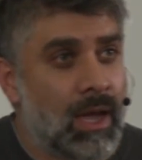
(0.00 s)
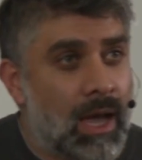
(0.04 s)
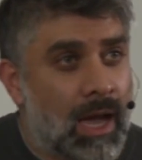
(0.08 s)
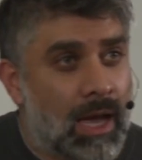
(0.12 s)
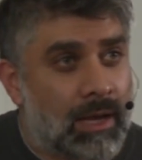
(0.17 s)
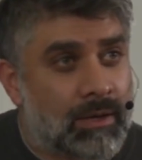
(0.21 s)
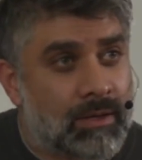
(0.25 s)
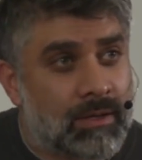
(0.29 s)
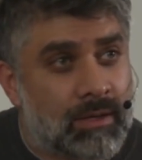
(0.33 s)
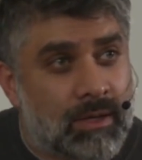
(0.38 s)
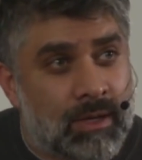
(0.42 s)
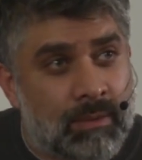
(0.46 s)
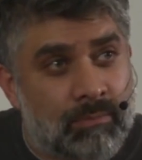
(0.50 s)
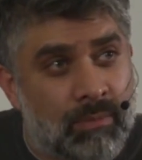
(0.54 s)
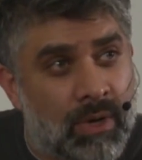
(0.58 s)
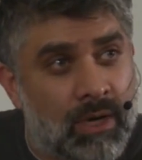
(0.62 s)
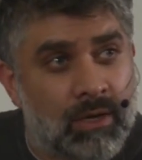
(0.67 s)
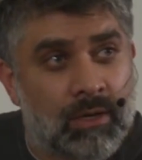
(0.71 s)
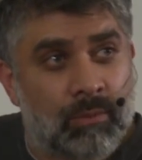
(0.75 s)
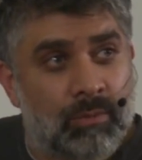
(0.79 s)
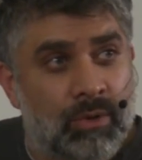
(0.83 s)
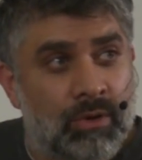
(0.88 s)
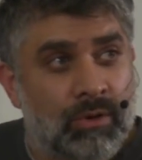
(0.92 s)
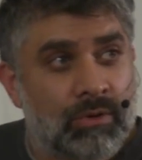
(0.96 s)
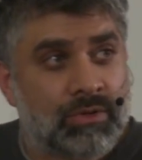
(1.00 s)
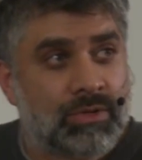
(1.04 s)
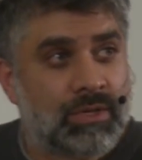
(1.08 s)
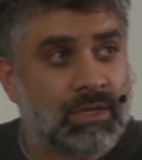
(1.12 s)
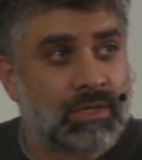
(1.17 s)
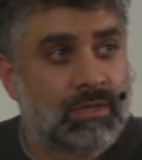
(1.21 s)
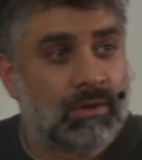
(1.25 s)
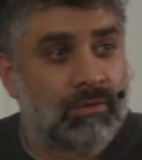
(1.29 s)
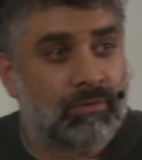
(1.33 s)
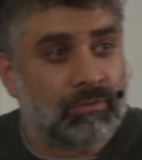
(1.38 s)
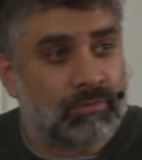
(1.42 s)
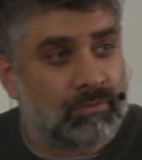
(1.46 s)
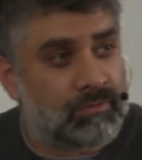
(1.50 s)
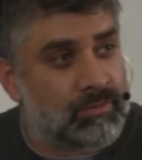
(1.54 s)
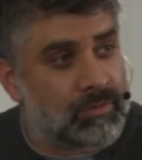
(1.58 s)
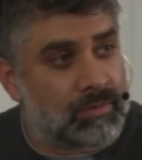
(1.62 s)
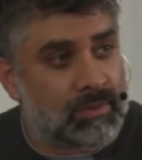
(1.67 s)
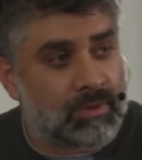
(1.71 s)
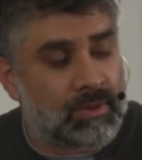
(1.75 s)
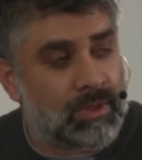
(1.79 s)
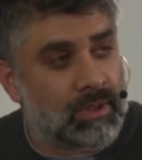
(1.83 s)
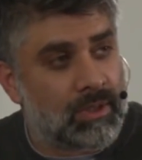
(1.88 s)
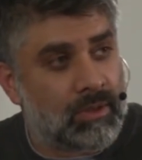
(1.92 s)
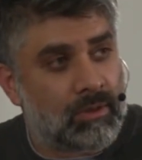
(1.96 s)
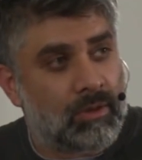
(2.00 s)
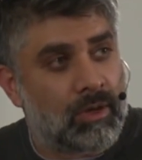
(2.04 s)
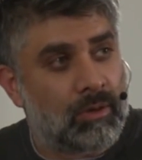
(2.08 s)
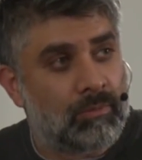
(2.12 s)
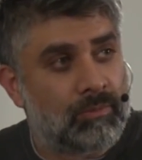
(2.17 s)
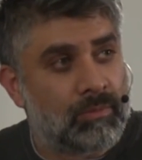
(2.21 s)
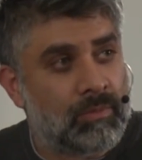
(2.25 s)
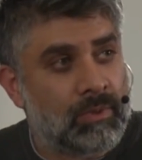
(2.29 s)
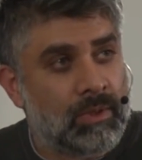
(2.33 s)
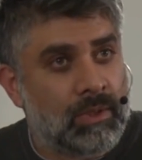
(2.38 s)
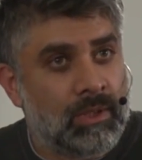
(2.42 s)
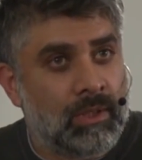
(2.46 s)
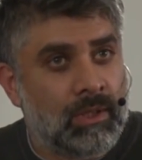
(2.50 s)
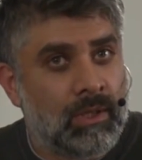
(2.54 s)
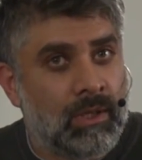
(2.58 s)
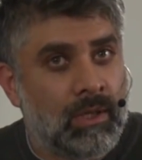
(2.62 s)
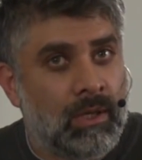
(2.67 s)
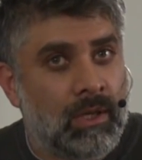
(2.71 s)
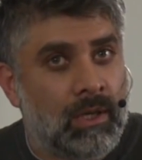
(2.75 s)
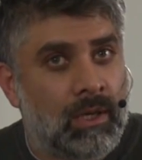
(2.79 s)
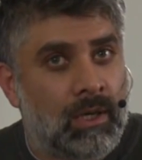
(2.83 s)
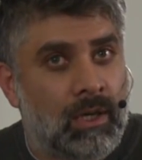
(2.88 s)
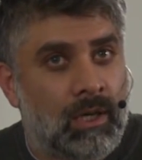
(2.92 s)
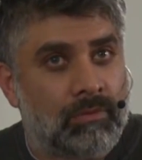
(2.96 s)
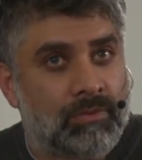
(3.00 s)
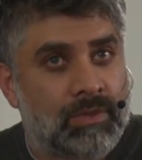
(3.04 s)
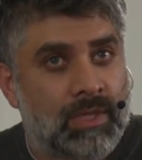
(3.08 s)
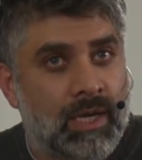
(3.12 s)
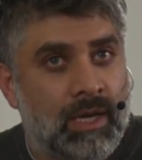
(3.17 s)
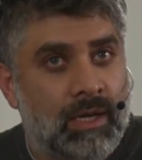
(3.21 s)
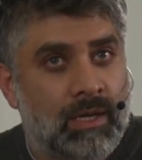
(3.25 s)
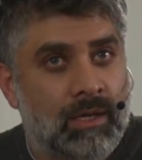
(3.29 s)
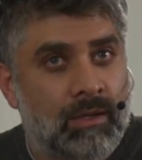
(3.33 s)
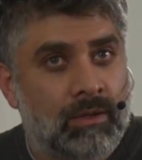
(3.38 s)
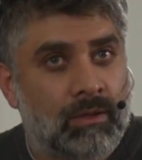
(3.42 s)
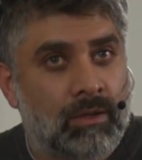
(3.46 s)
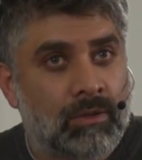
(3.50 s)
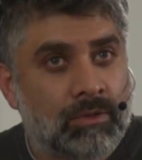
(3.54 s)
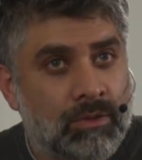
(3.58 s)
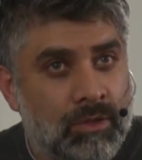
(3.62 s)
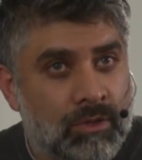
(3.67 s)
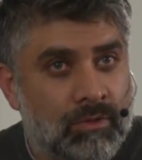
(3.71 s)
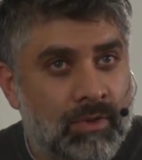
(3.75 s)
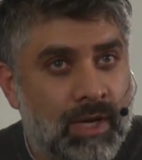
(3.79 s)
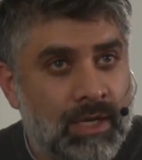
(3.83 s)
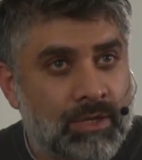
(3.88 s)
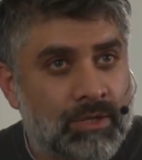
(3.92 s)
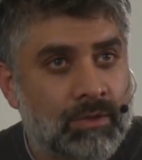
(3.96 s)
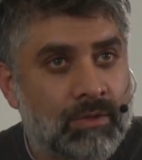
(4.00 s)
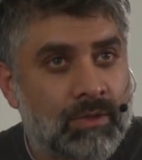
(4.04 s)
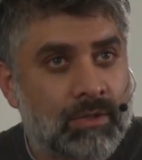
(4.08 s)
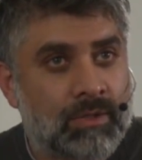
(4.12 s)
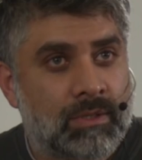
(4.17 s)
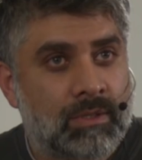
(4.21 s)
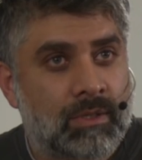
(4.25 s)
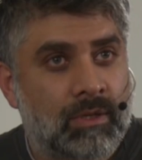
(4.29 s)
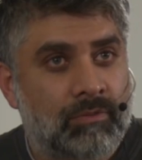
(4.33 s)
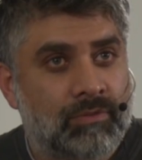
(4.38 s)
And in my laboratories, I've taken undergraduates,